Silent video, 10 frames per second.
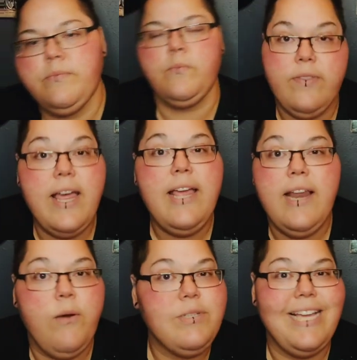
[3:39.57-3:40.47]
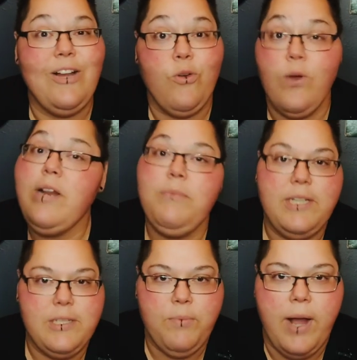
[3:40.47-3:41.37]
Then I was
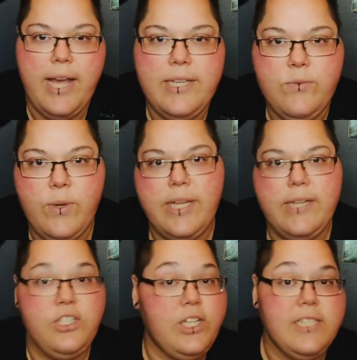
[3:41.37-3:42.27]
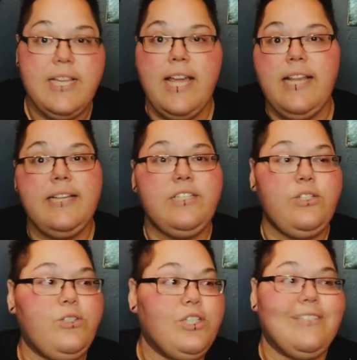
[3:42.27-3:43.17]
incredibly surprised when she decided
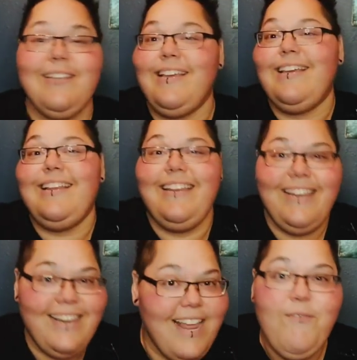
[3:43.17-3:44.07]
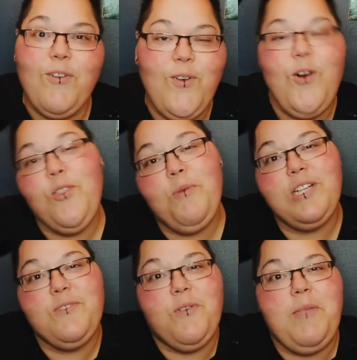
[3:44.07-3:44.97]
to just never follow the
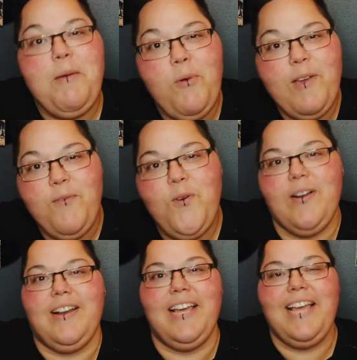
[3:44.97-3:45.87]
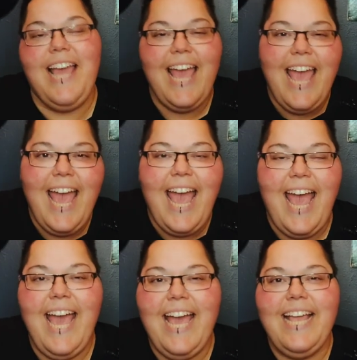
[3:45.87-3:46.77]
budget from that point forward.
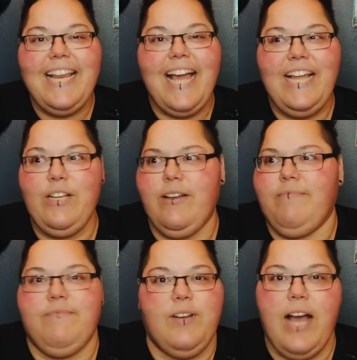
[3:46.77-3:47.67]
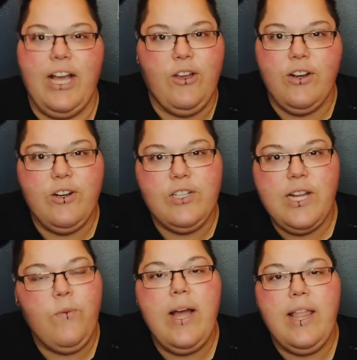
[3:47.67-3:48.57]
And I couldn't
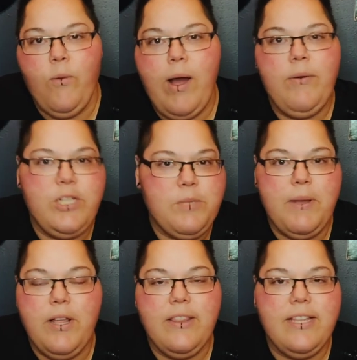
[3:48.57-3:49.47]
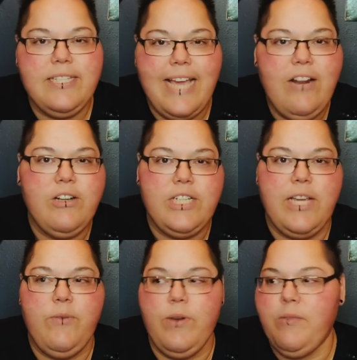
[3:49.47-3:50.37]
understand why. Why would you spend all this
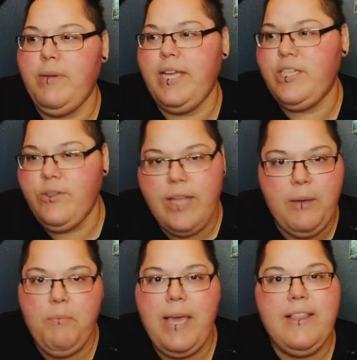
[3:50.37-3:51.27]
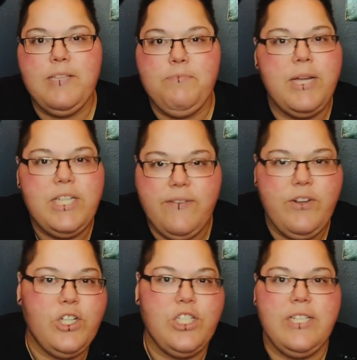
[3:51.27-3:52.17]
energy with me to make this budget if
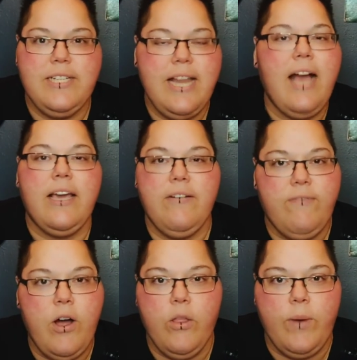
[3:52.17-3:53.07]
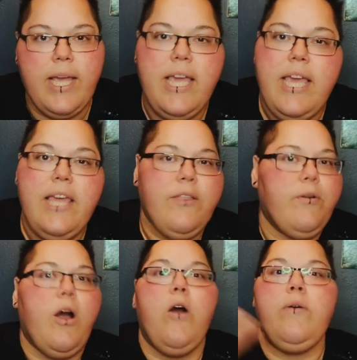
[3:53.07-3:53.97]
you're just not going to follow it? There
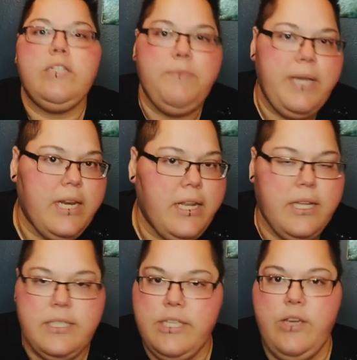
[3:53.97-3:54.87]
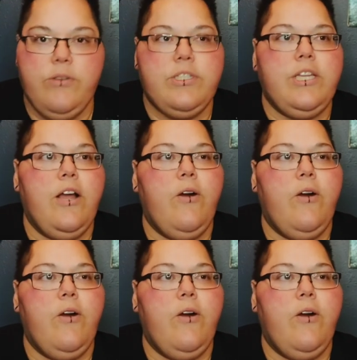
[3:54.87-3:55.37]
would always be an excuse,